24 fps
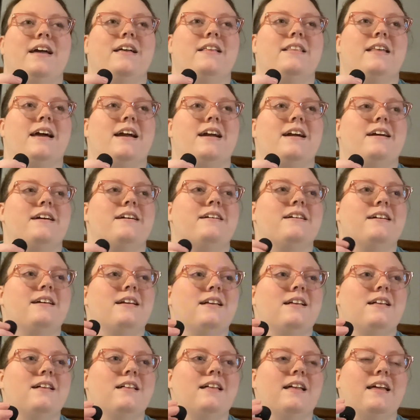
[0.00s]
Like,
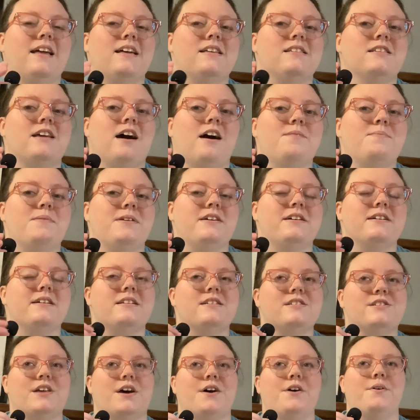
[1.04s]
it's gotta be
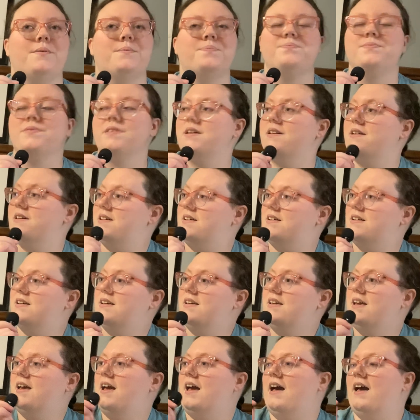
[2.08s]
good. So
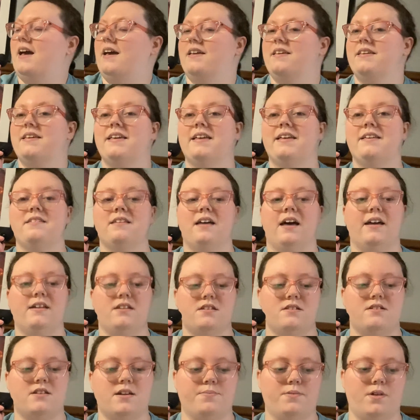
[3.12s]
I
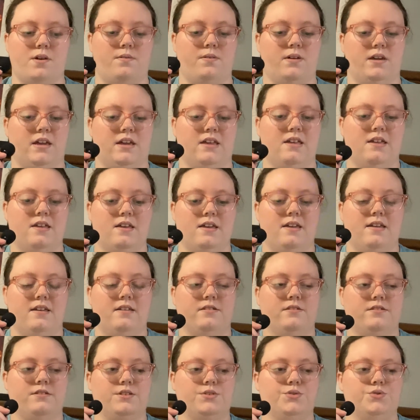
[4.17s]
ended up going
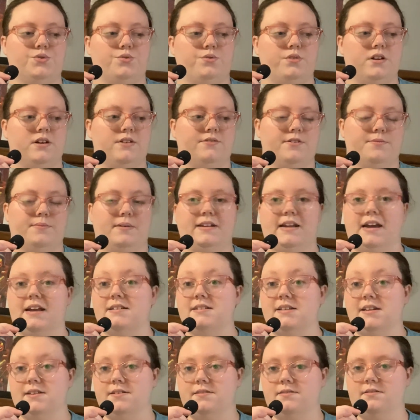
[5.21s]
to the store with my dad
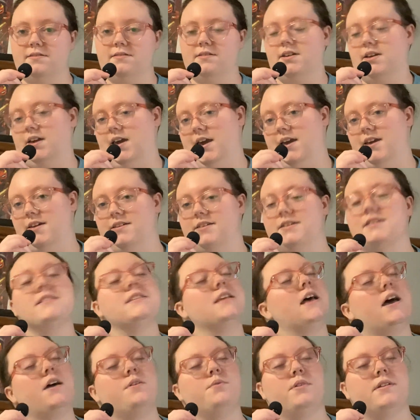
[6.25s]
to get a cake because
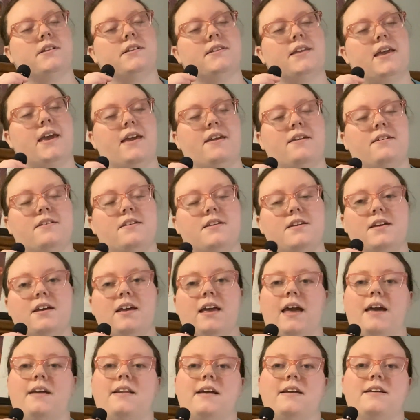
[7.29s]
I wanted cake.
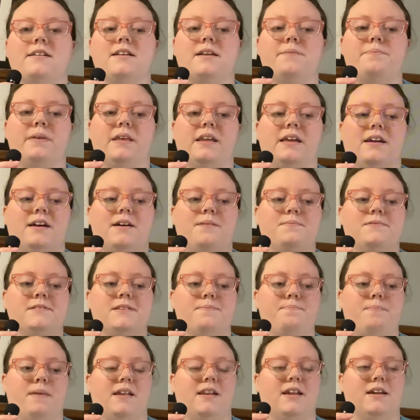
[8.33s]
And I ended up picking up
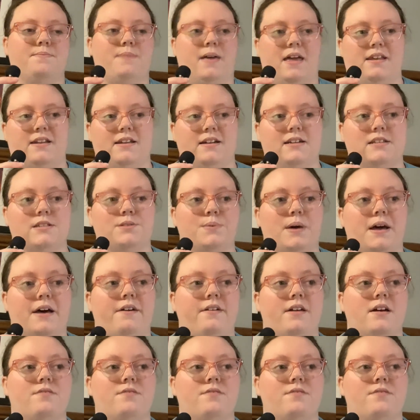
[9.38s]
some Manic Panic as well.